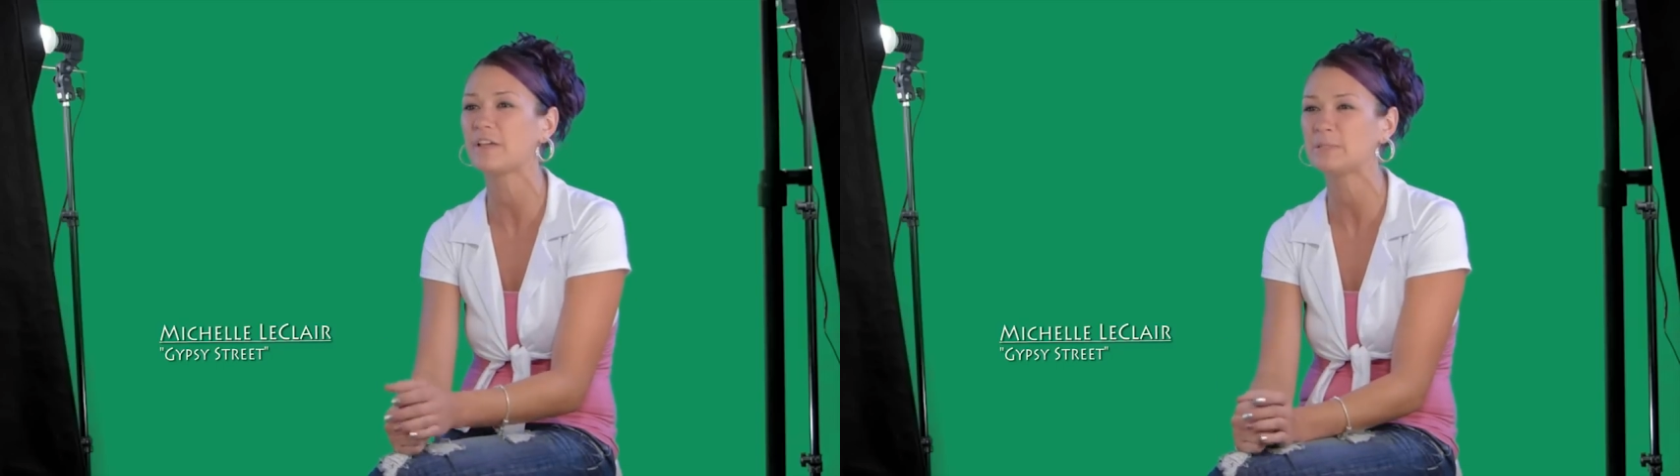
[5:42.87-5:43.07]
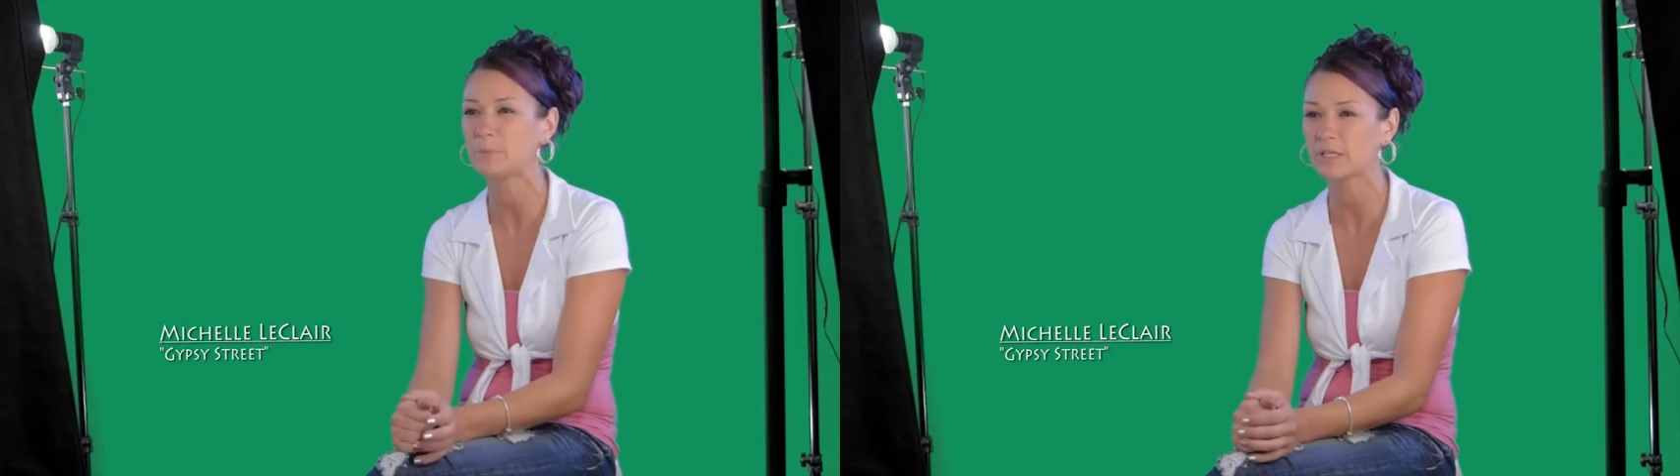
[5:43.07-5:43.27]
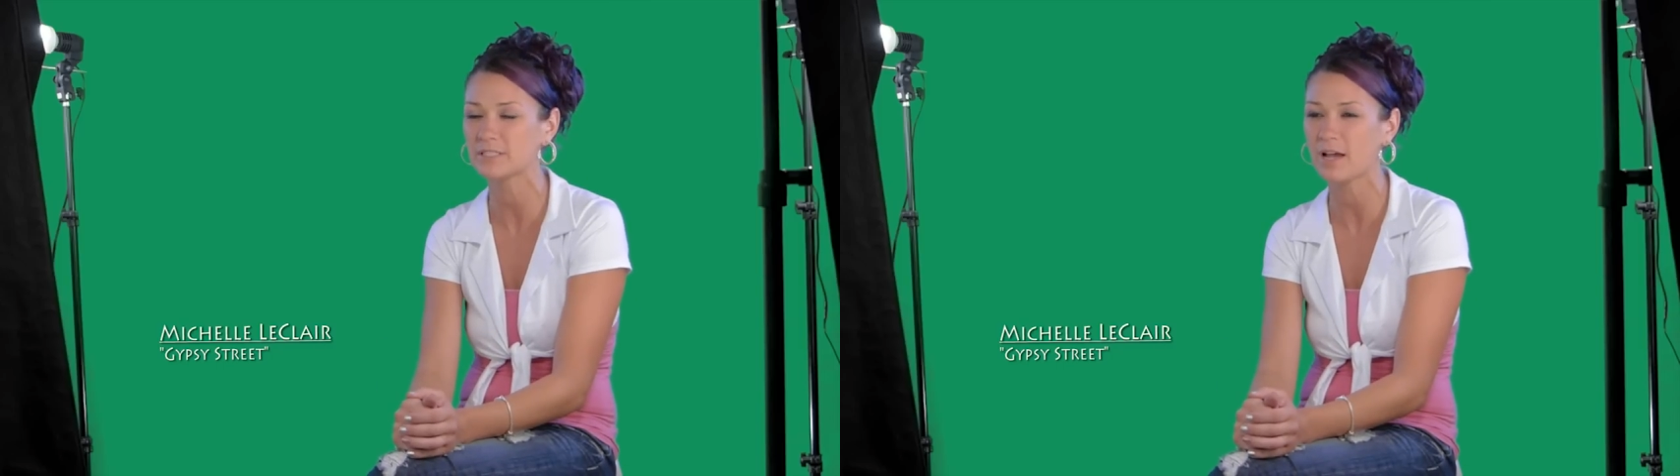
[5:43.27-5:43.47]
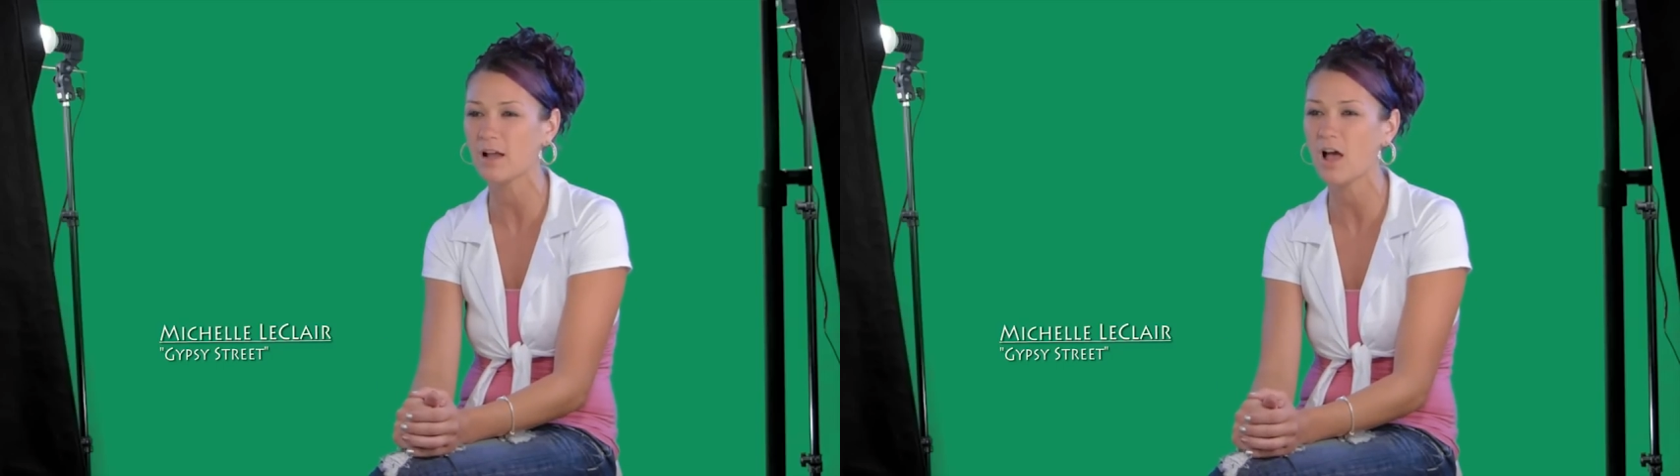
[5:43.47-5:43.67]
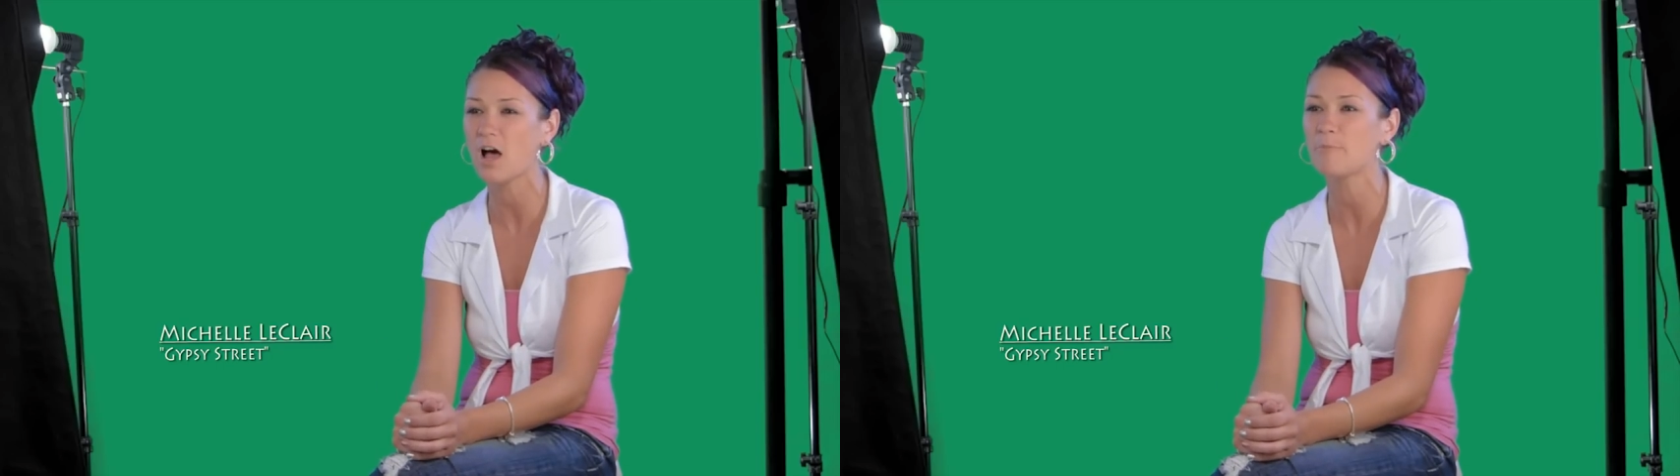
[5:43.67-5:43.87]

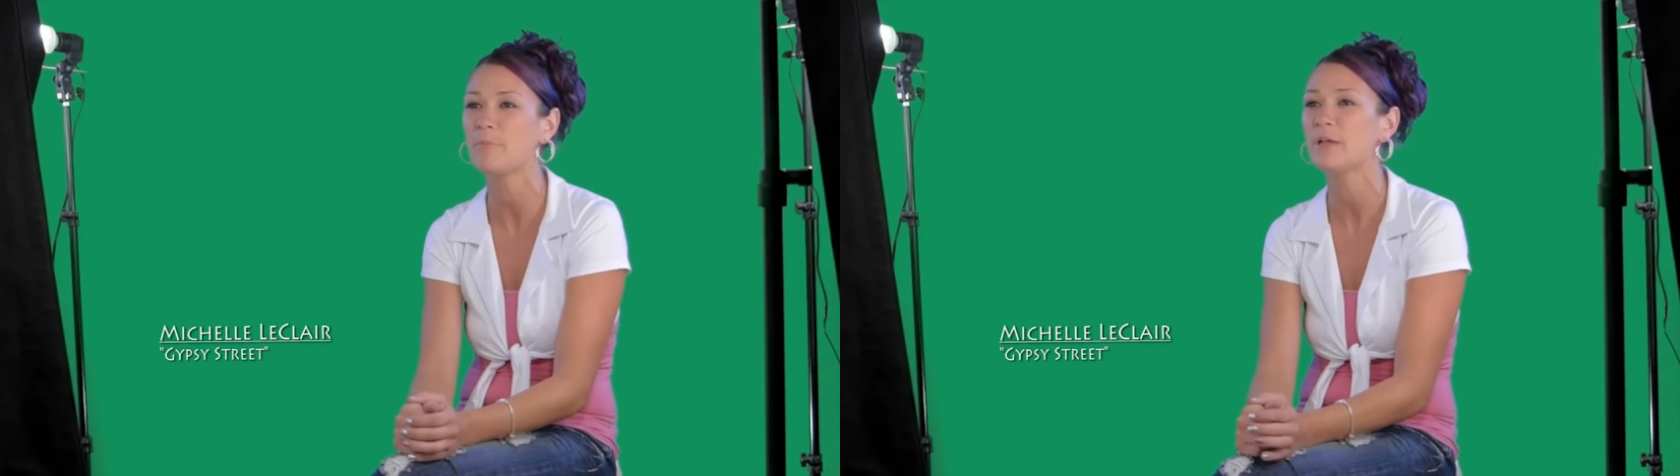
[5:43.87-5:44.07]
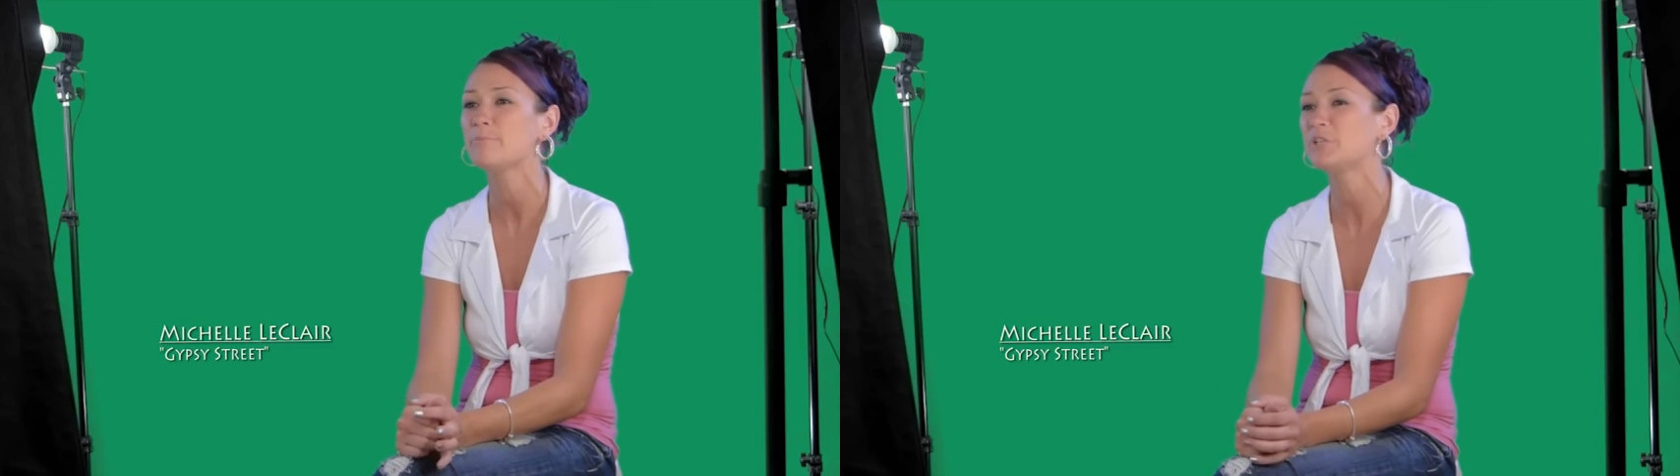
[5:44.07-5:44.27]
facebook.com,